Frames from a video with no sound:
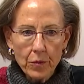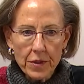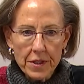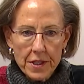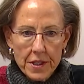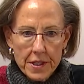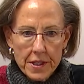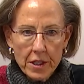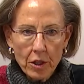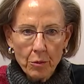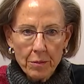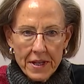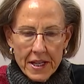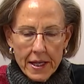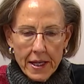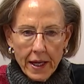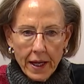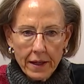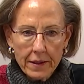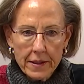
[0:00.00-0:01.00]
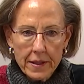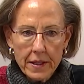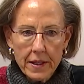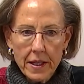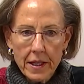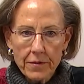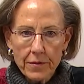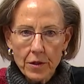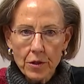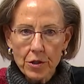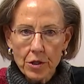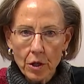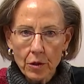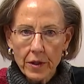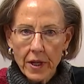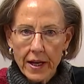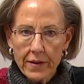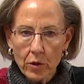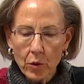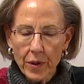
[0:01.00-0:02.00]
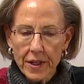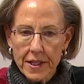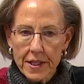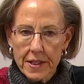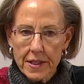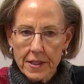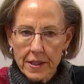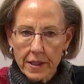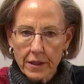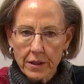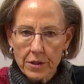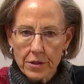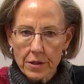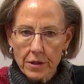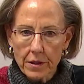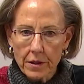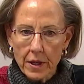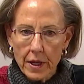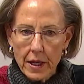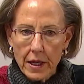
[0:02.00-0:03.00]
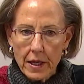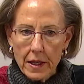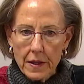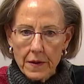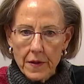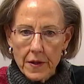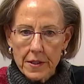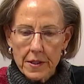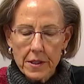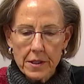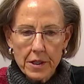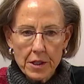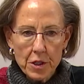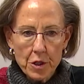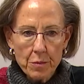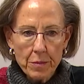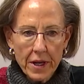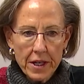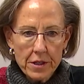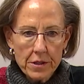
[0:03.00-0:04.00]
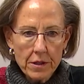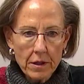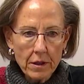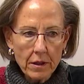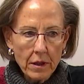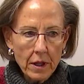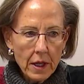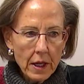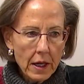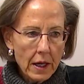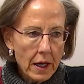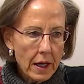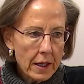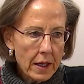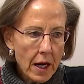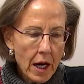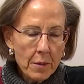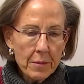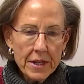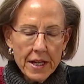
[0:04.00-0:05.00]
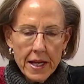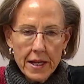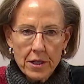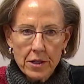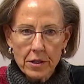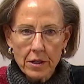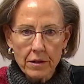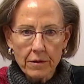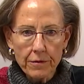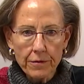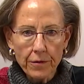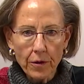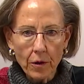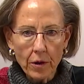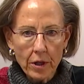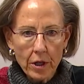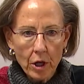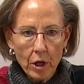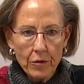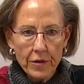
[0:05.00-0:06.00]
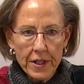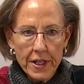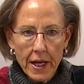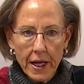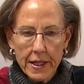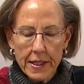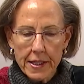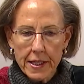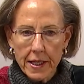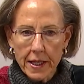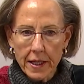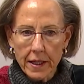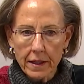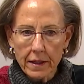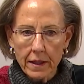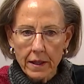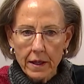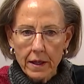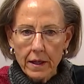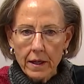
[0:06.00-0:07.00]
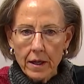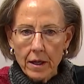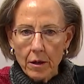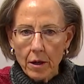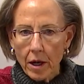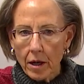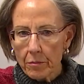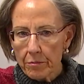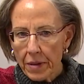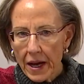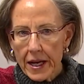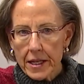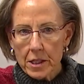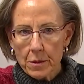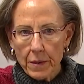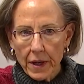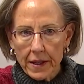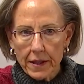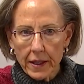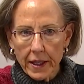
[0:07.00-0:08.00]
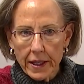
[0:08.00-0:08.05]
will still be counted if you don't have a witness signature. This is a special accommodation for COVID 19 uh, passed by the